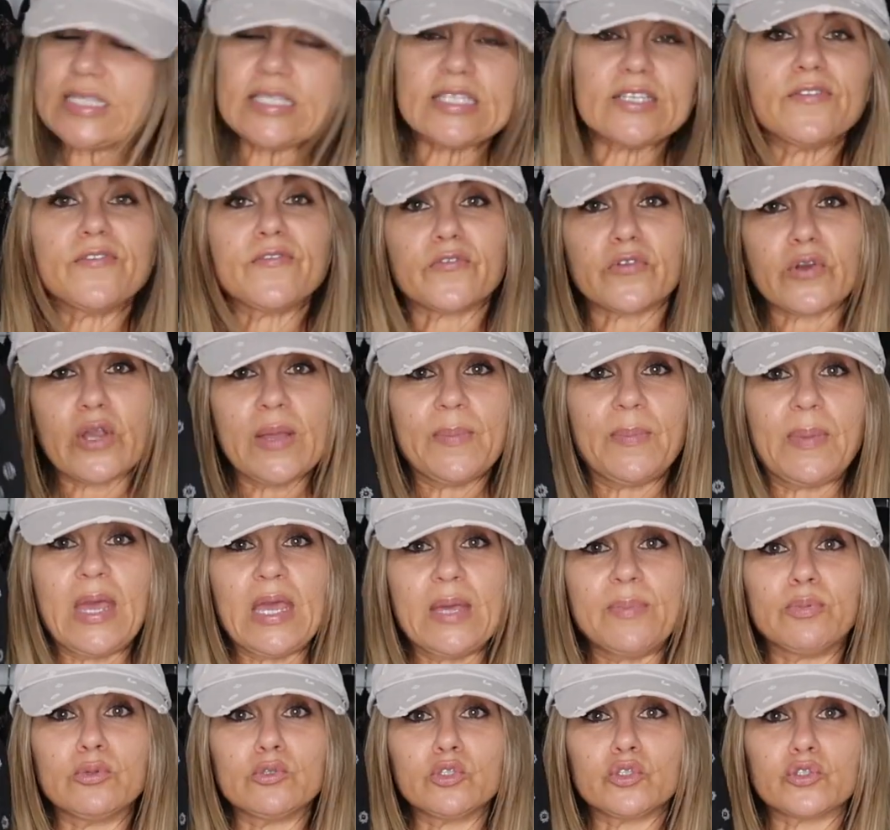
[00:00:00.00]
is a Free
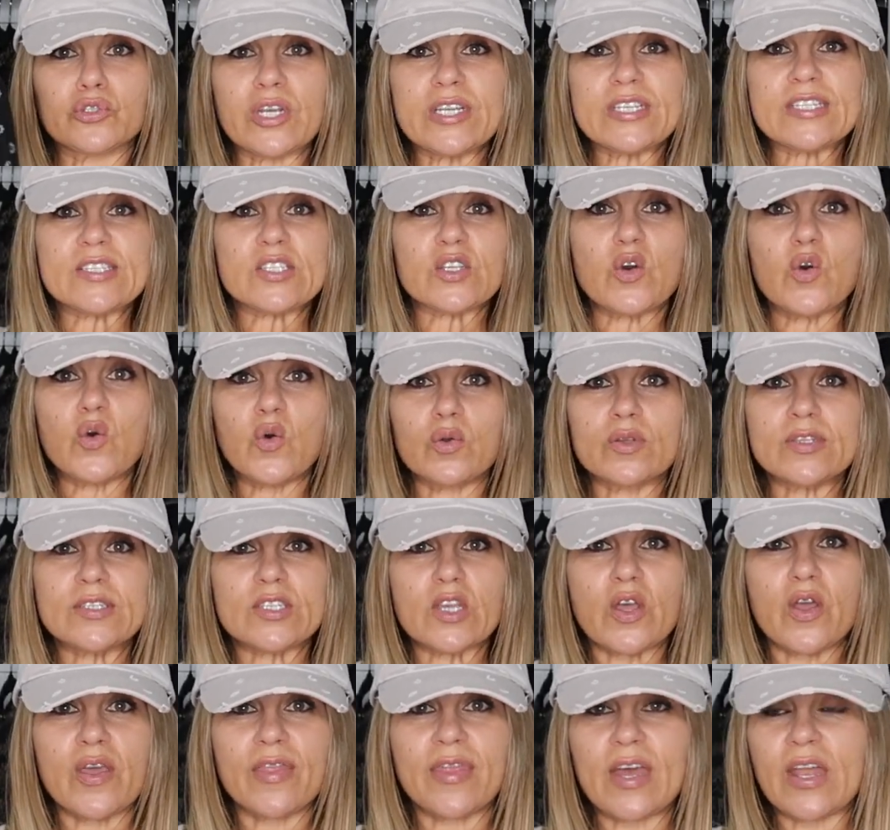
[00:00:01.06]
People dress
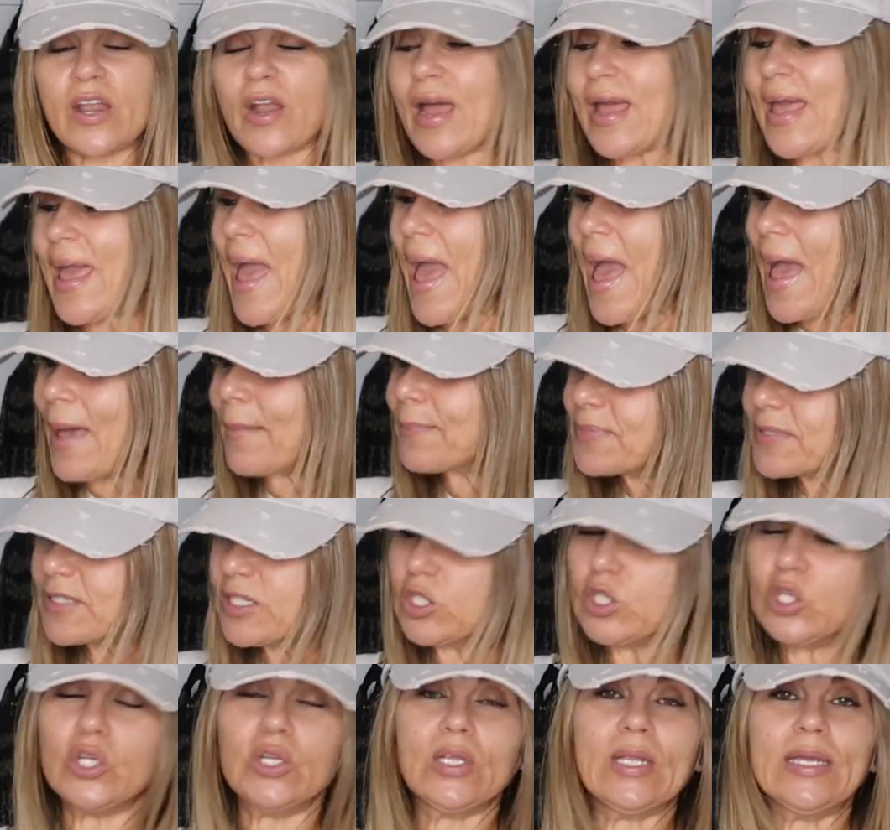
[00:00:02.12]
also that I
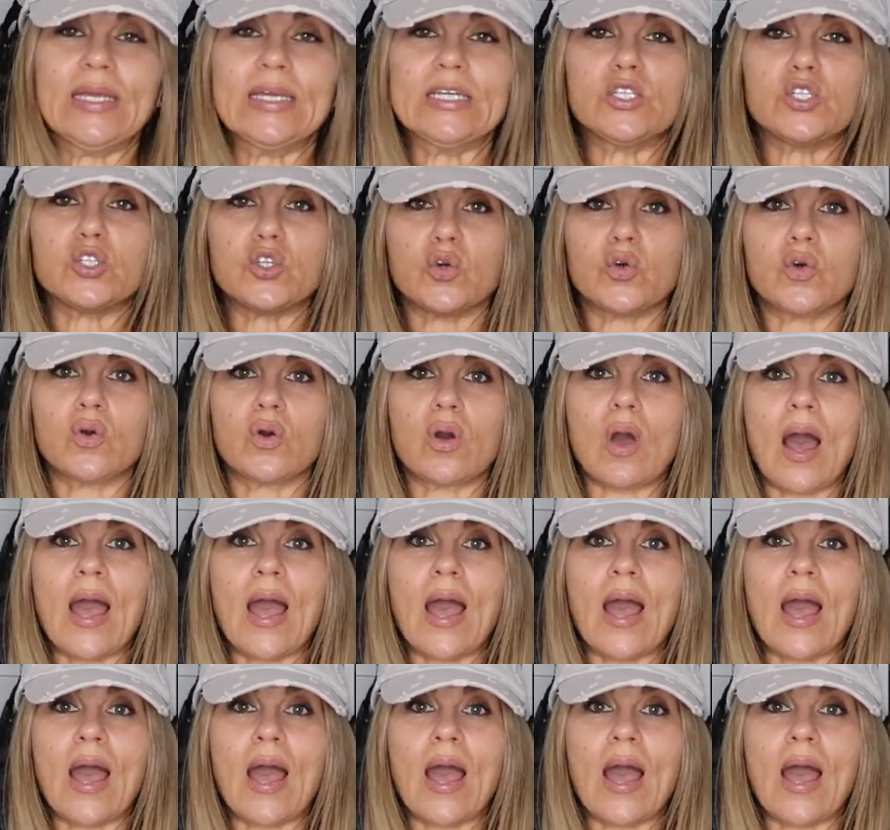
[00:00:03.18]
absolutely adore.